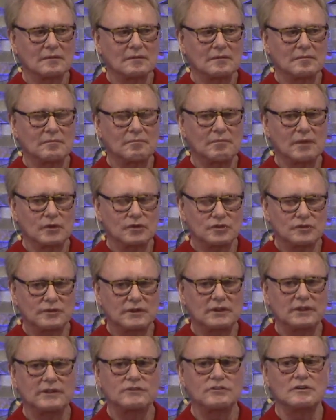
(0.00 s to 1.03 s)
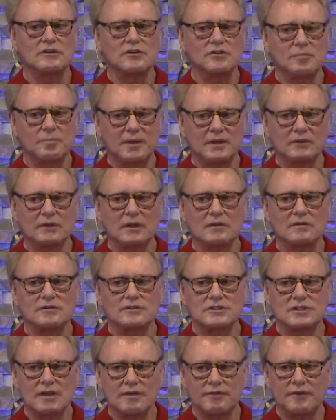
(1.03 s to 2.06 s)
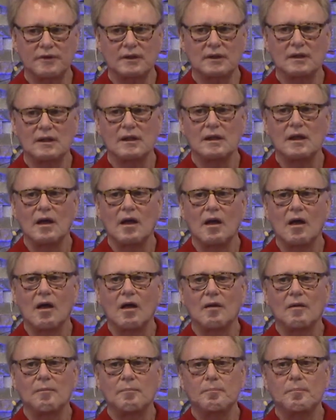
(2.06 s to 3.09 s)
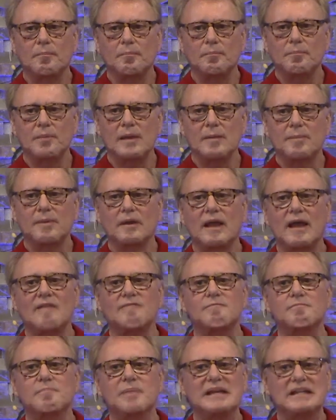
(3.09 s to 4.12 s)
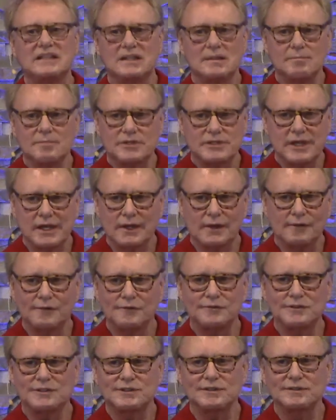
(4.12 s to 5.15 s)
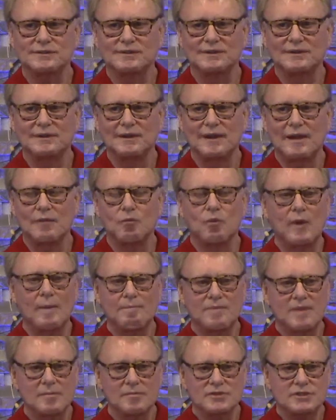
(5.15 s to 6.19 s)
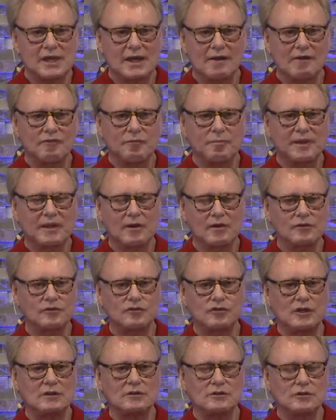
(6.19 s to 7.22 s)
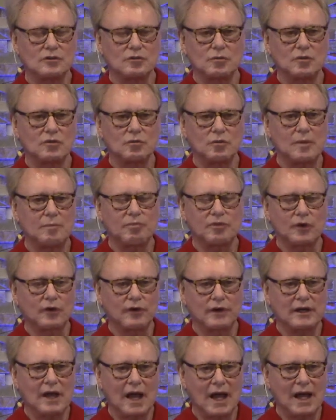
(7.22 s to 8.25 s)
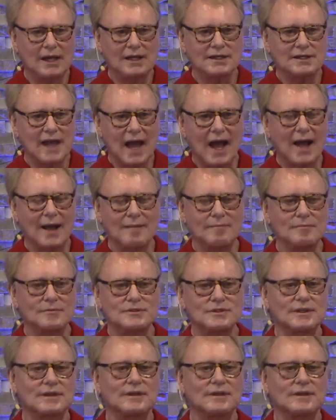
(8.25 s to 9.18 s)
Most religion is built on suffering. People have beat themselves and whipped themselves because Jesus was whipped 39 times.